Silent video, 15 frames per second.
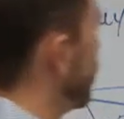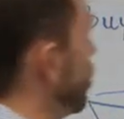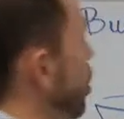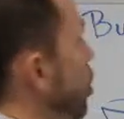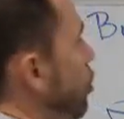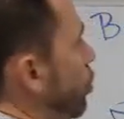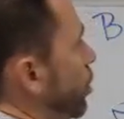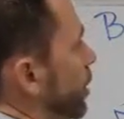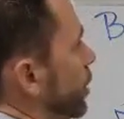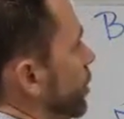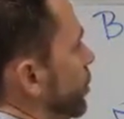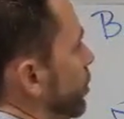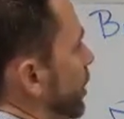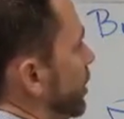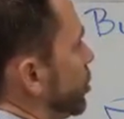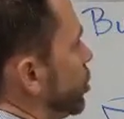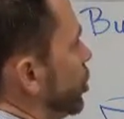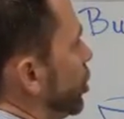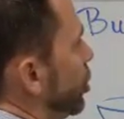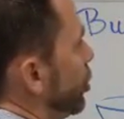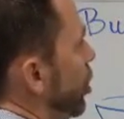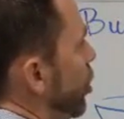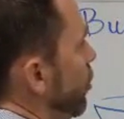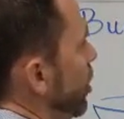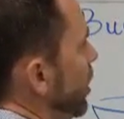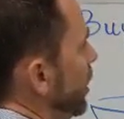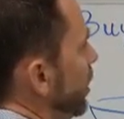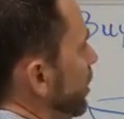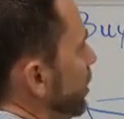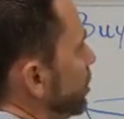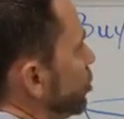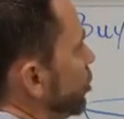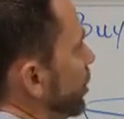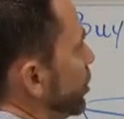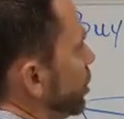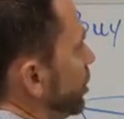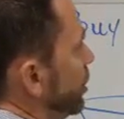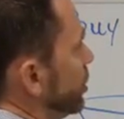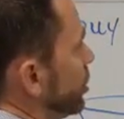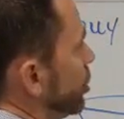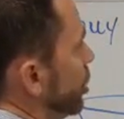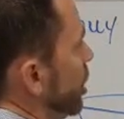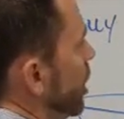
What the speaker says: here. We're going to do a Chenoa illustration.